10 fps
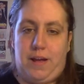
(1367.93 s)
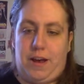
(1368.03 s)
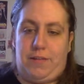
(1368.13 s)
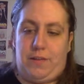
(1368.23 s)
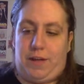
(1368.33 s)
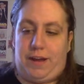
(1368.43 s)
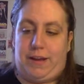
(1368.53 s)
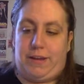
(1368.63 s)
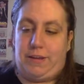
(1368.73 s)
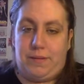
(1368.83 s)
if you
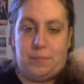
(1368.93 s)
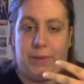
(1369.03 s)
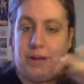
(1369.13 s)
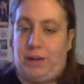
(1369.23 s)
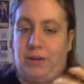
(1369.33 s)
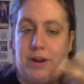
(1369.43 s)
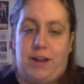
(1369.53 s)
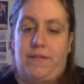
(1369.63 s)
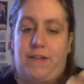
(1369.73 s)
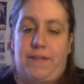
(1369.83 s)
like me or
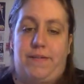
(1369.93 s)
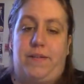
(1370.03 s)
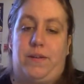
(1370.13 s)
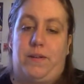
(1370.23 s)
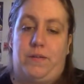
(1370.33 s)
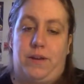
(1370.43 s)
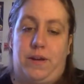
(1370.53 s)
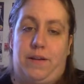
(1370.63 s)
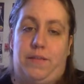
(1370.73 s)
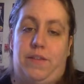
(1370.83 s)
any of this, you
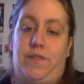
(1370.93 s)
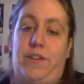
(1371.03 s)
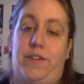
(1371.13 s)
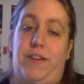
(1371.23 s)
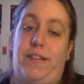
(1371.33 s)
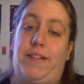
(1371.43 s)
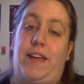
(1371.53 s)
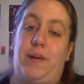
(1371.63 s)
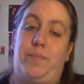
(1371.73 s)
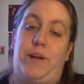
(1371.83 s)
can feel free to hit the
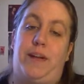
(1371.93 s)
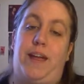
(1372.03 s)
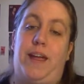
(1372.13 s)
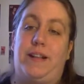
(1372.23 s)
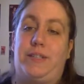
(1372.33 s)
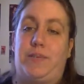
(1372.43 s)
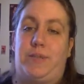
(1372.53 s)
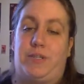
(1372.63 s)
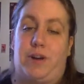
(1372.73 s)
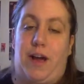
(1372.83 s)
like button and
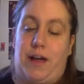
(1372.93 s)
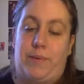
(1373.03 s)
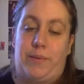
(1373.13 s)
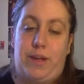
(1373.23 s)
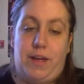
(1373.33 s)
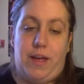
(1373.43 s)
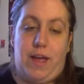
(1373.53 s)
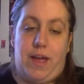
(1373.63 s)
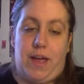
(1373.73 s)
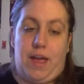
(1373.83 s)
subscribe.
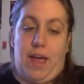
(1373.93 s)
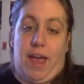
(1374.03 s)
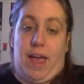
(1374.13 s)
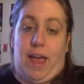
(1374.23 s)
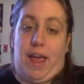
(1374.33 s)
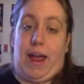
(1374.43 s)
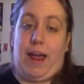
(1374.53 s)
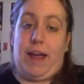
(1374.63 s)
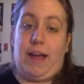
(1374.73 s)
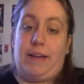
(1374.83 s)

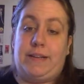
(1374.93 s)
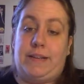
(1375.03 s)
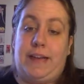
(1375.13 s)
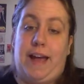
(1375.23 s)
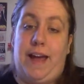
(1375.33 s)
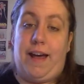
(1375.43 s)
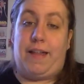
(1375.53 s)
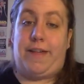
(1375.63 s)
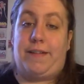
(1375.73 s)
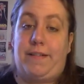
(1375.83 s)
And
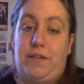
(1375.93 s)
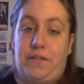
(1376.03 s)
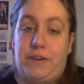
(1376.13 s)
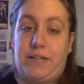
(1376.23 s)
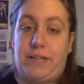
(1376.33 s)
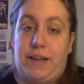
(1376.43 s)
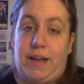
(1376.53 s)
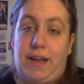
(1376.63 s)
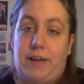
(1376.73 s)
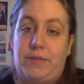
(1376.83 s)
yeah, that's it for
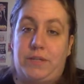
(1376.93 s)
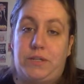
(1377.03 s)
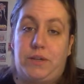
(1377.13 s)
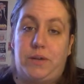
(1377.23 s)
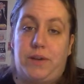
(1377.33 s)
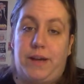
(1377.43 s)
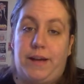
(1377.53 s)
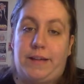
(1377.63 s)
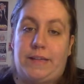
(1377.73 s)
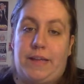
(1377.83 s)
today. I will see you
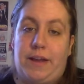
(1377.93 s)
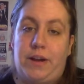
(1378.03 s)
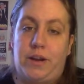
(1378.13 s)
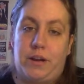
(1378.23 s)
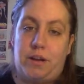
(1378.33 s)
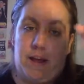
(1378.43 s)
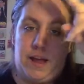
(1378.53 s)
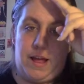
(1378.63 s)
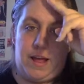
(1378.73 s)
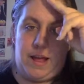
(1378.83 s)
guys later.
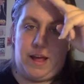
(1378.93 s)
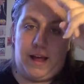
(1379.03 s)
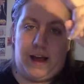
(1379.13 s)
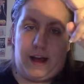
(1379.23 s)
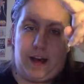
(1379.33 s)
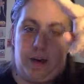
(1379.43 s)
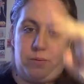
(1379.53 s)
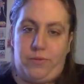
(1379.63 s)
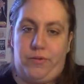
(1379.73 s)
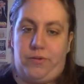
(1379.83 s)

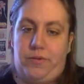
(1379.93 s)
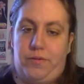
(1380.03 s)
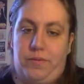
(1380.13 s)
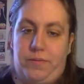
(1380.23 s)
Adios.